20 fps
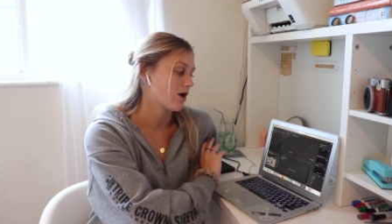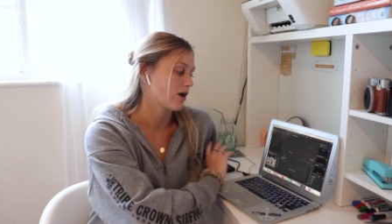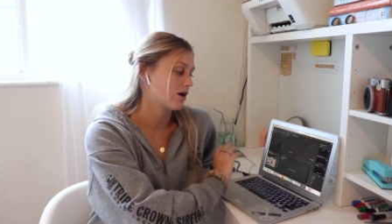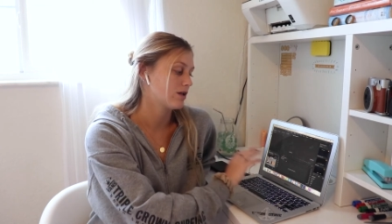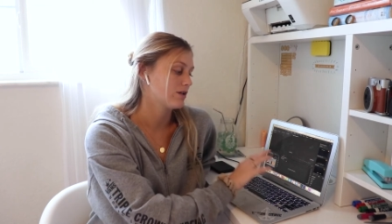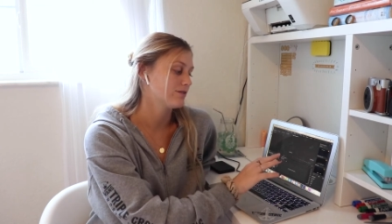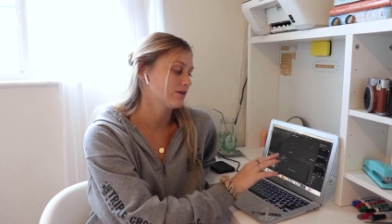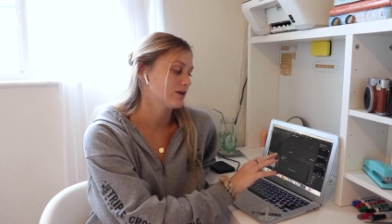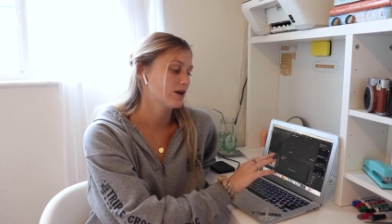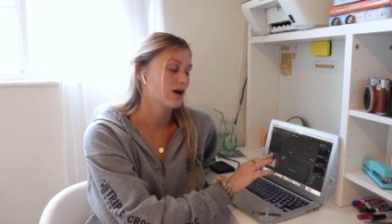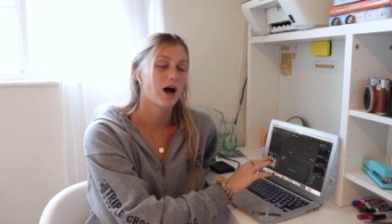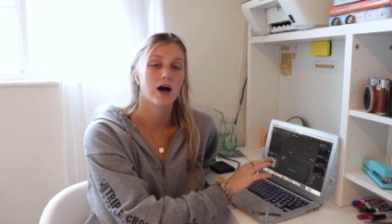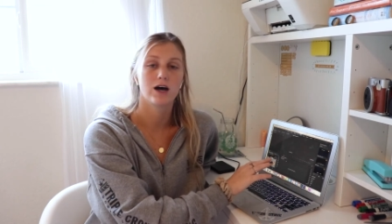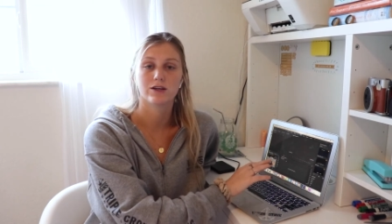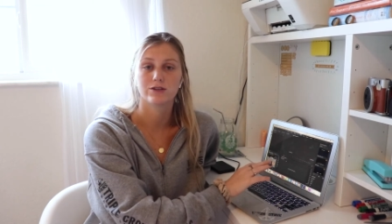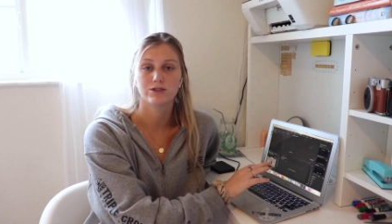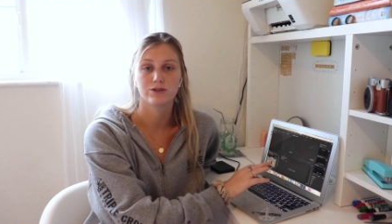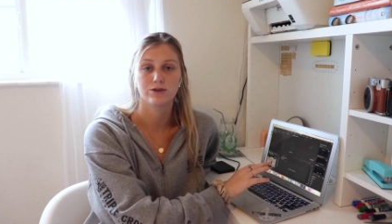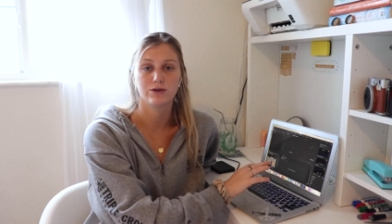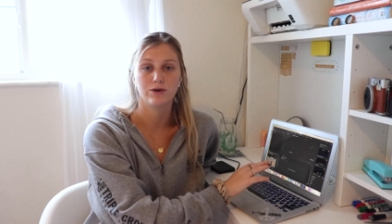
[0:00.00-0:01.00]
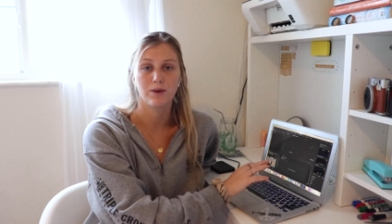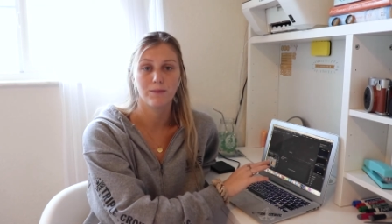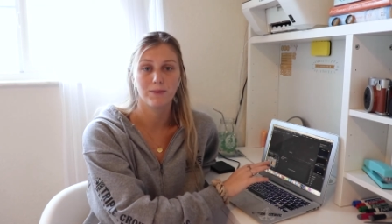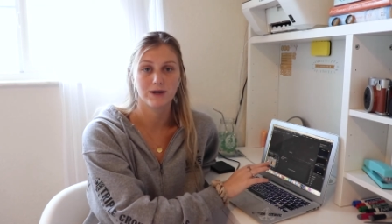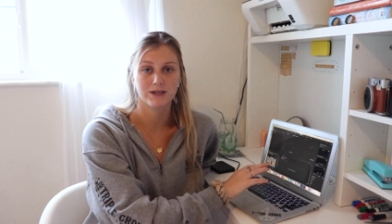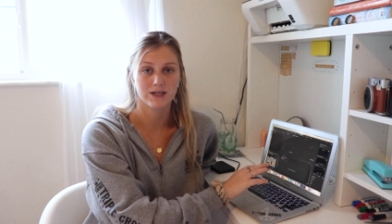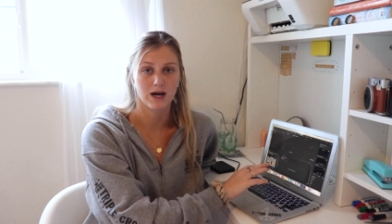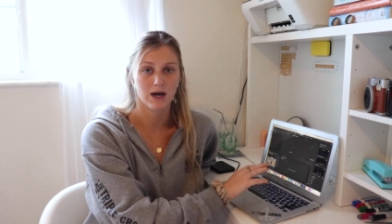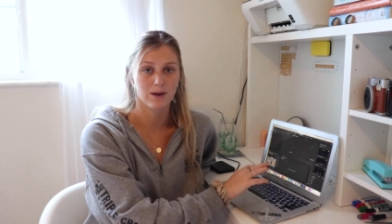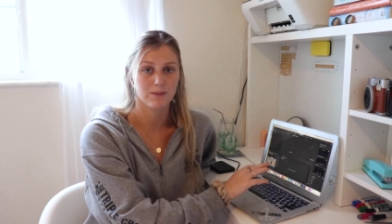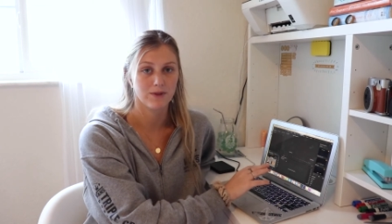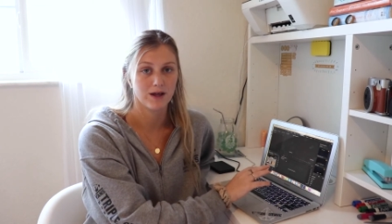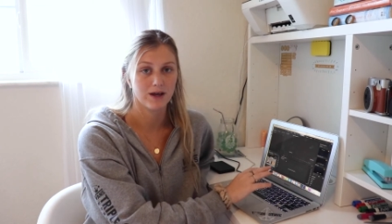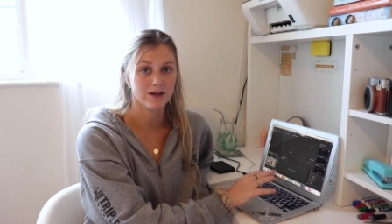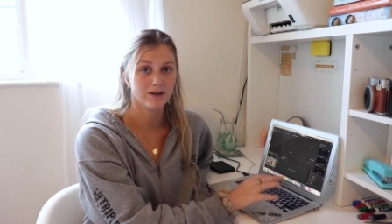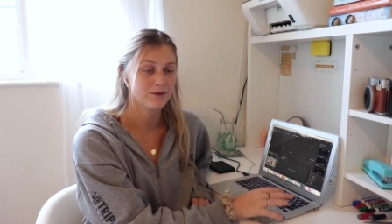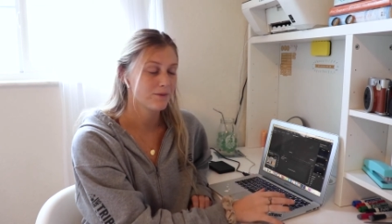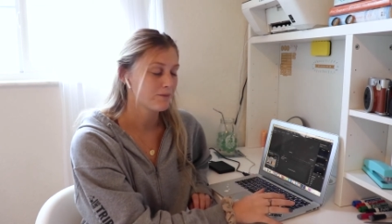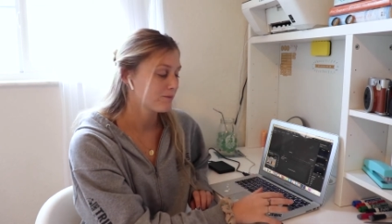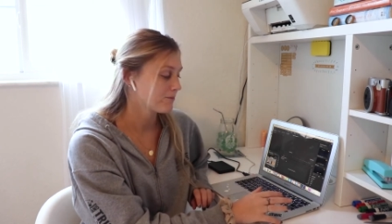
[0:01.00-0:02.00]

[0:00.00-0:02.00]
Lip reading: all of it onto my timeline.